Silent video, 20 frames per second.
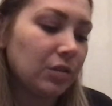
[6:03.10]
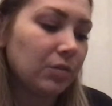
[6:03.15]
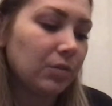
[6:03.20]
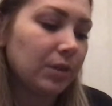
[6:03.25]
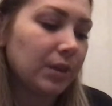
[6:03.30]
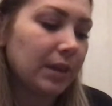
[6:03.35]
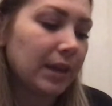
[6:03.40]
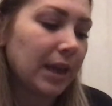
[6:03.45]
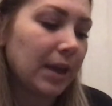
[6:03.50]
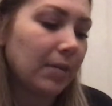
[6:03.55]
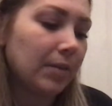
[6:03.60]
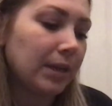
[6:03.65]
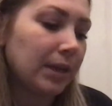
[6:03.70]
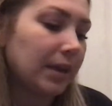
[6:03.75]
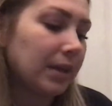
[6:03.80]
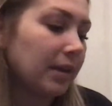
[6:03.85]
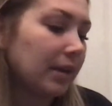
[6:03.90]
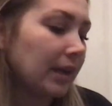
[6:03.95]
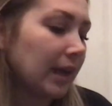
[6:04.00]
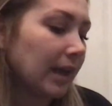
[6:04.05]
with counting
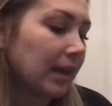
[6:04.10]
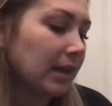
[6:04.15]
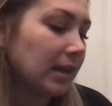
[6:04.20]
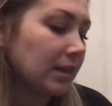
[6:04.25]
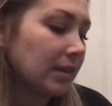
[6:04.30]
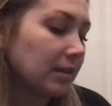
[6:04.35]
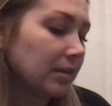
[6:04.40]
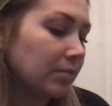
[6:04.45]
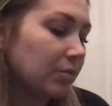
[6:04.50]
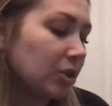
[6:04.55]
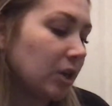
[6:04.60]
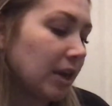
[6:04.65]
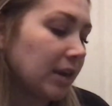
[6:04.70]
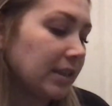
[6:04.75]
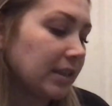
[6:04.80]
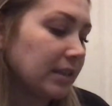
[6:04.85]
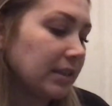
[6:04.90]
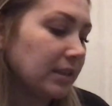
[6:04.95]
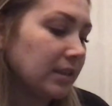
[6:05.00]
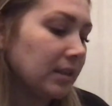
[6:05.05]
and adding and
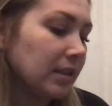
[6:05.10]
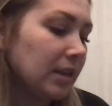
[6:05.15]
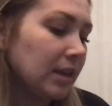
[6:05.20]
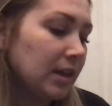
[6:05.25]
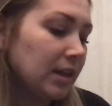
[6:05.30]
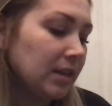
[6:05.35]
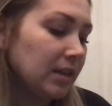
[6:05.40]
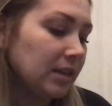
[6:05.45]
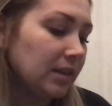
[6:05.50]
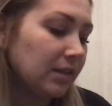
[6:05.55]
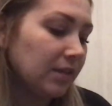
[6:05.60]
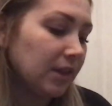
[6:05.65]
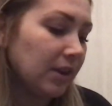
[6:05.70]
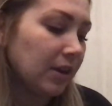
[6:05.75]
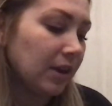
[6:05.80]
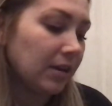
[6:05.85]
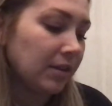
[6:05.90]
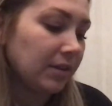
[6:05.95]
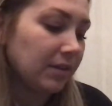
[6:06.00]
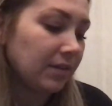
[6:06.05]
subtracting to figure
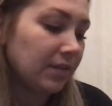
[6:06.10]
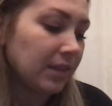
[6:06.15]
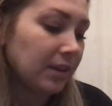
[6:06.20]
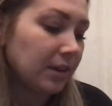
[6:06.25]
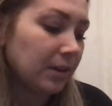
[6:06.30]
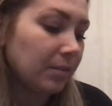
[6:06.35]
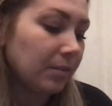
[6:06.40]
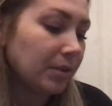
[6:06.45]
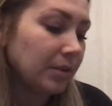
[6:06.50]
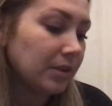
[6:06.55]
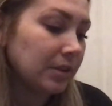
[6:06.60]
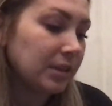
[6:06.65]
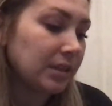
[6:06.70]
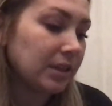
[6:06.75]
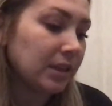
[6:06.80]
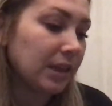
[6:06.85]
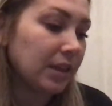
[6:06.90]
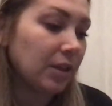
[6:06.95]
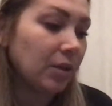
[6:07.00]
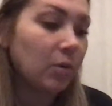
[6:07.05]
out if the numbers
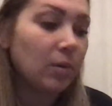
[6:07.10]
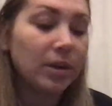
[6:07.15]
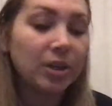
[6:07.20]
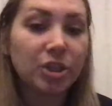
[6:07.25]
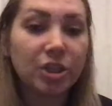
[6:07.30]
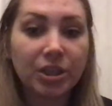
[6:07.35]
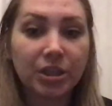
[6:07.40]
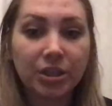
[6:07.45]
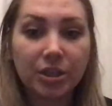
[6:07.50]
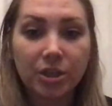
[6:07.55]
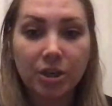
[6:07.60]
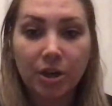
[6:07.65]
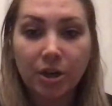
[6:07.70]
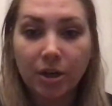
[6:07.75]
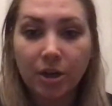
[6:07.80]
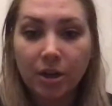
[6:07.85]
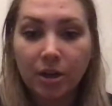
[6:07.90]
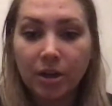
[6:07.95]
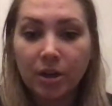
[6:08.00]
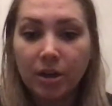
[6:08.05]
in the questions
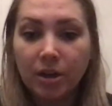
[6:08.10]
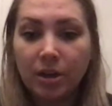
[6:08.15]
are